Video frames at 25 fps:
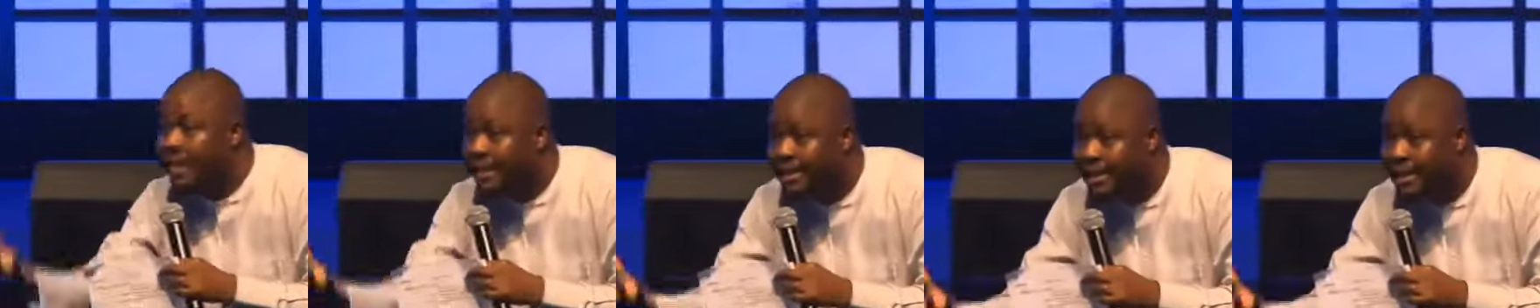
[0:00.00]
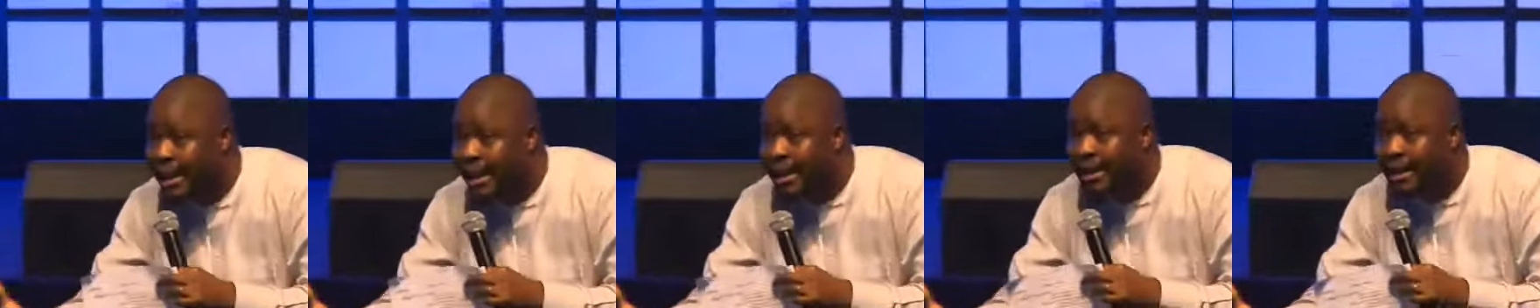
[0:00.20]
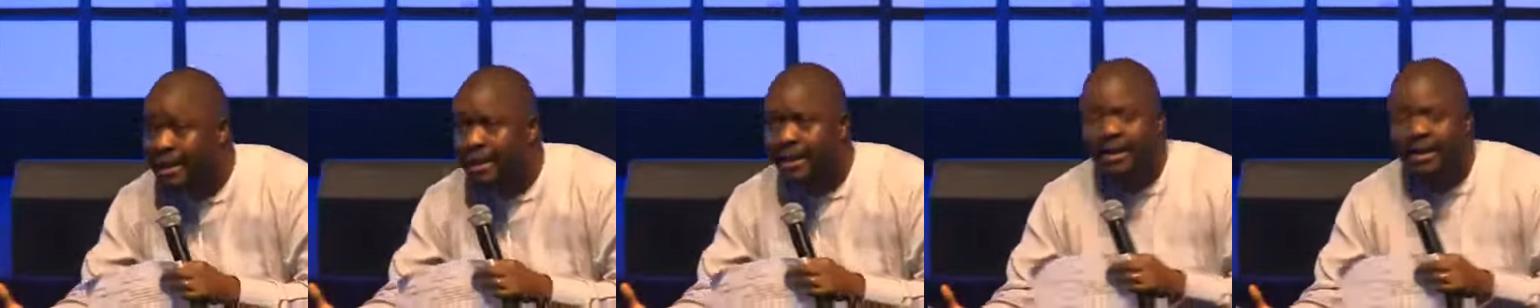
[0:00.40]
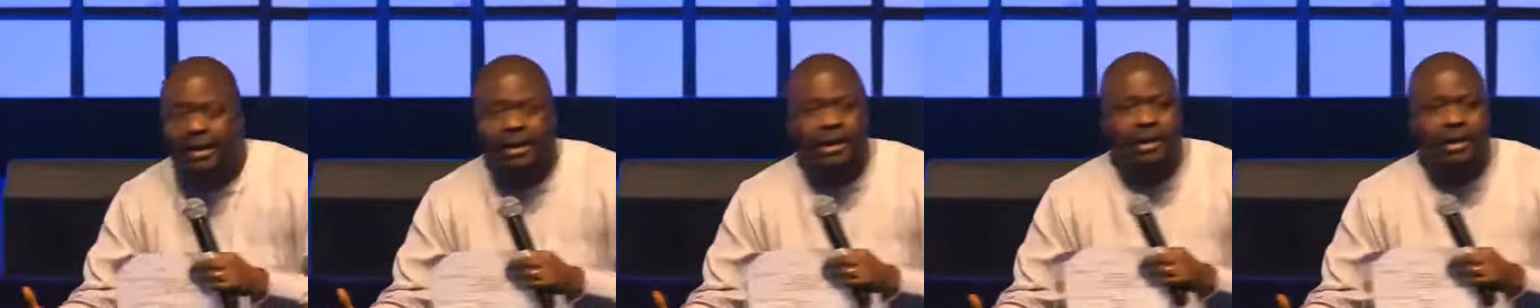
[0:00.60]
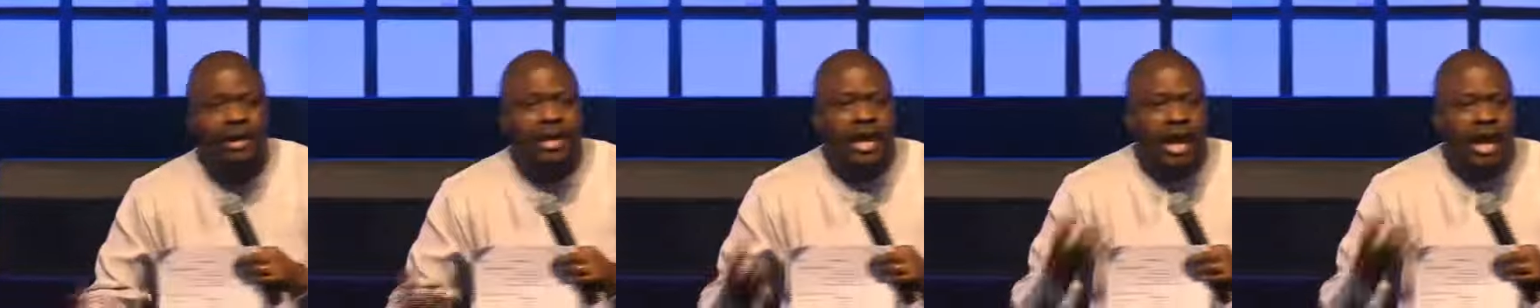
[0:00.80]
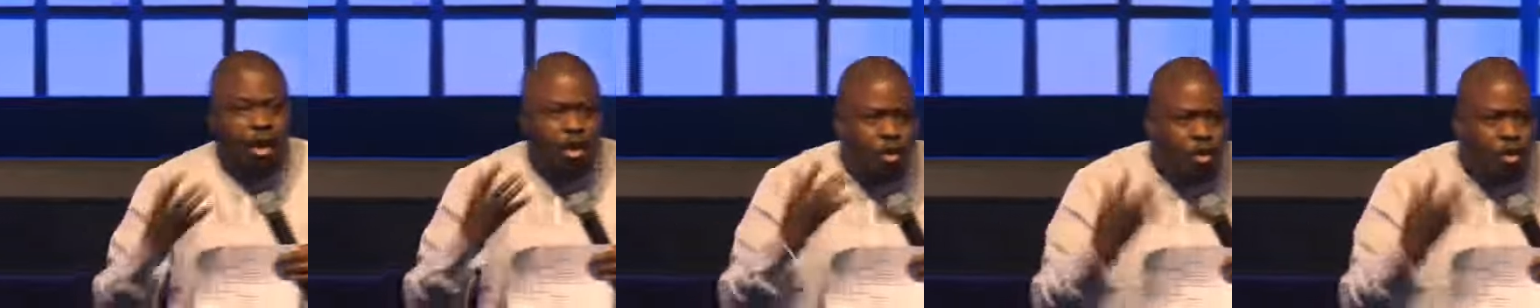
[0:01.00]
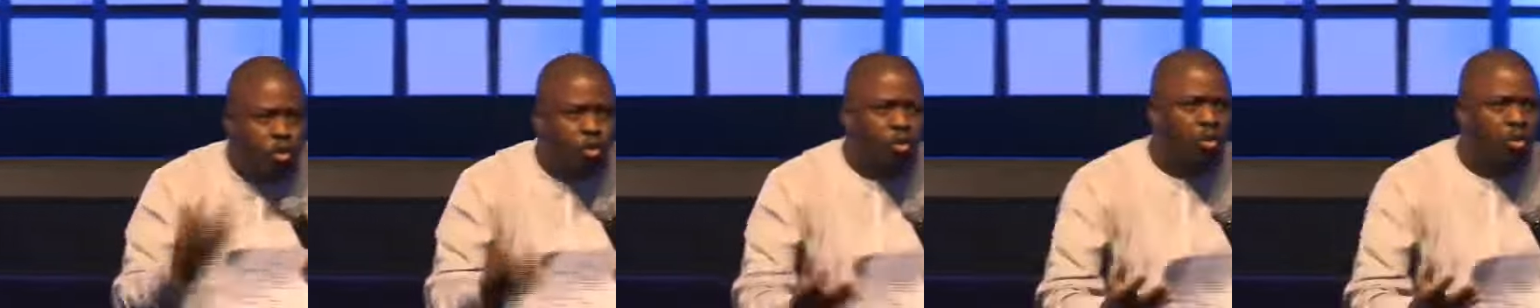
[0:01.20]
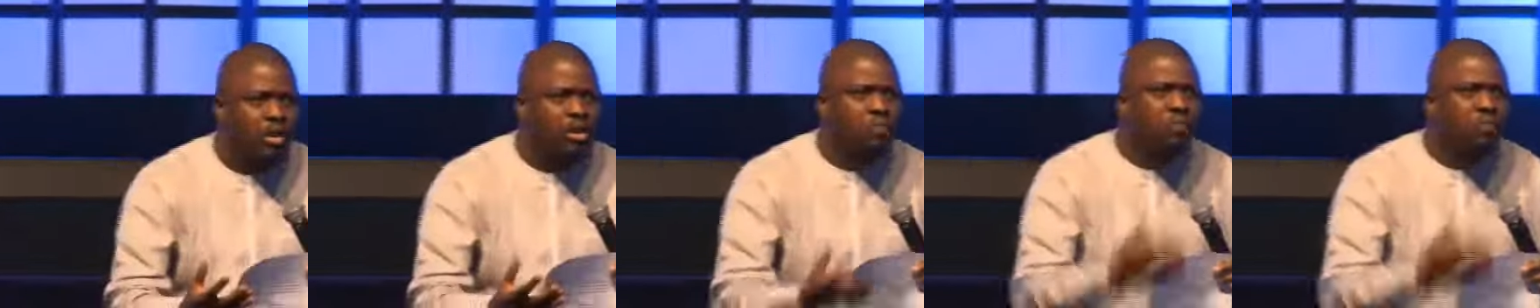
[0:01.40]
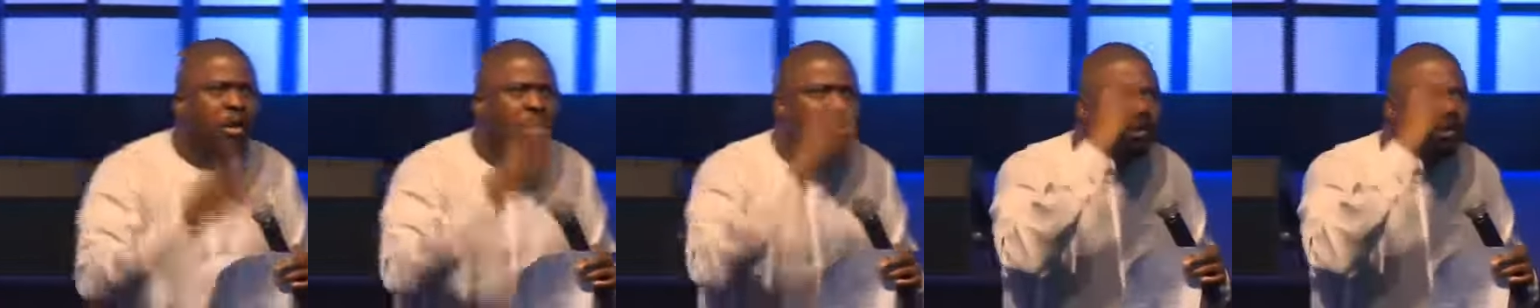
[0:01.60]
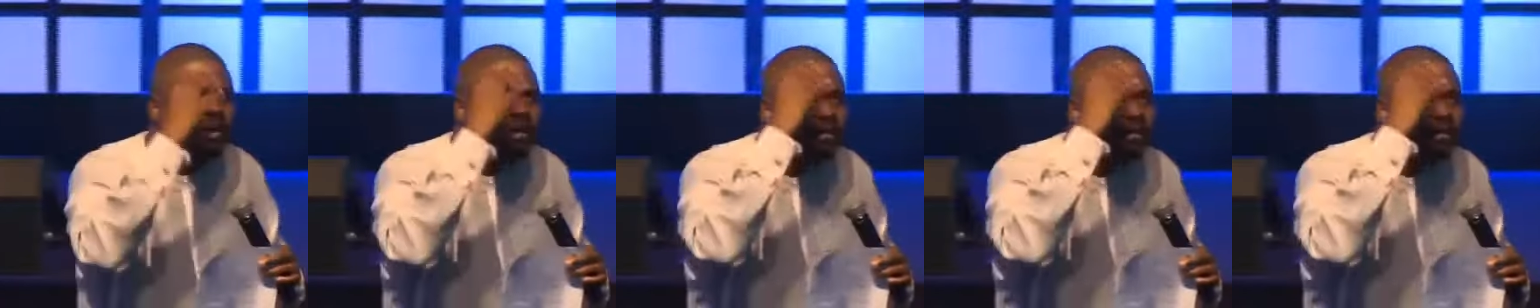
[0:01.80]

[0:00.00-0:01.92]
You see it there. They are good ones.